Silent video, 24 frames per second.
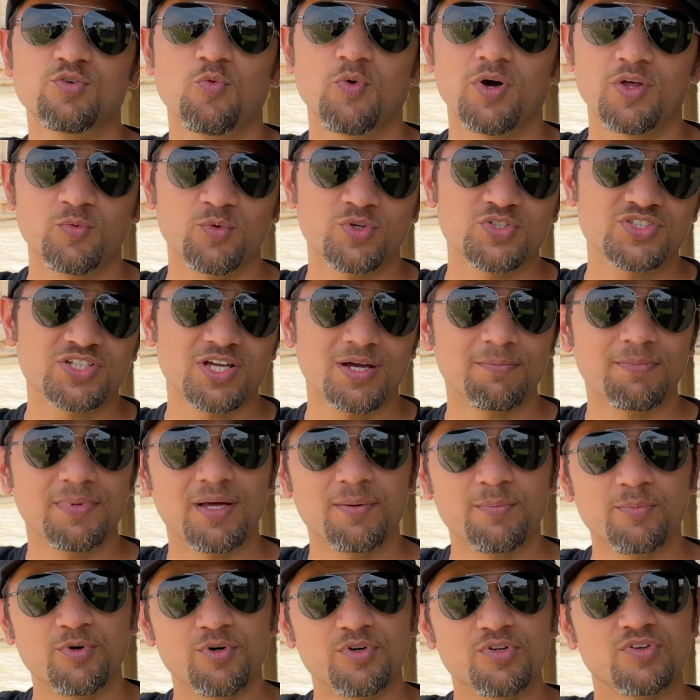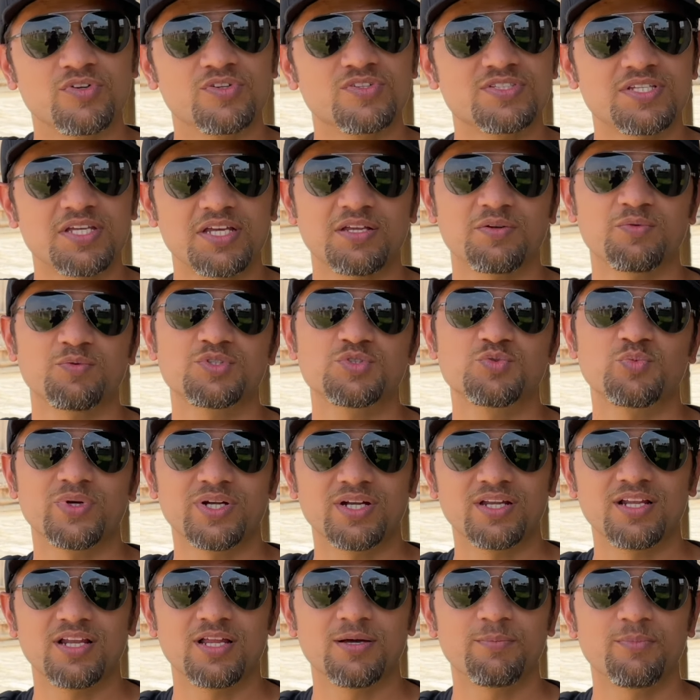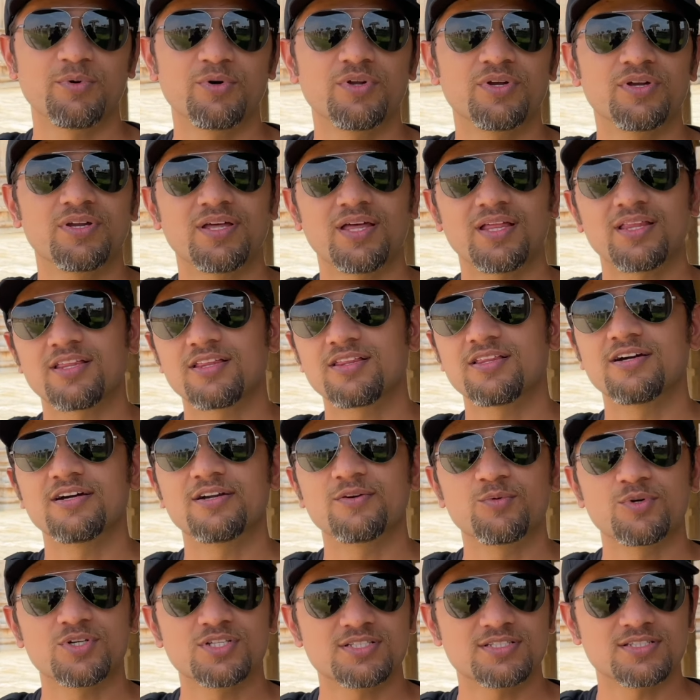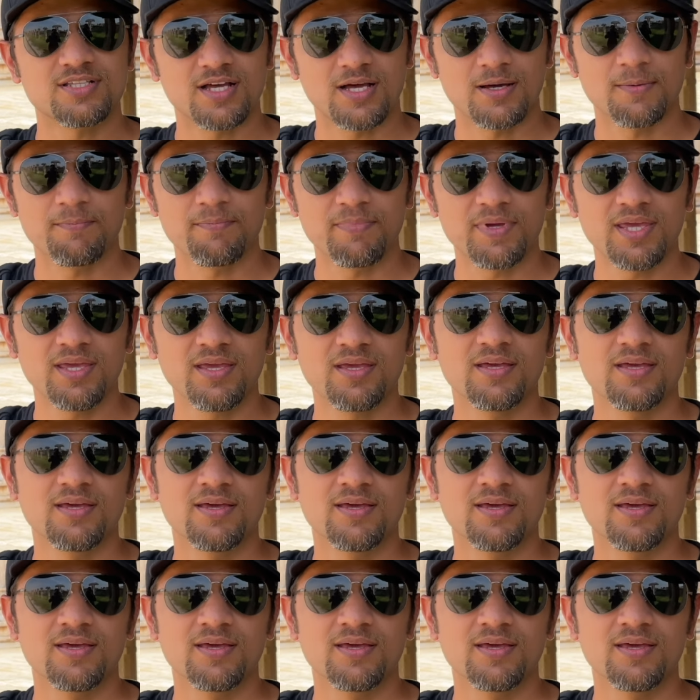One was Kamlapur, second was Vitthalapur, and the third was the Hampi.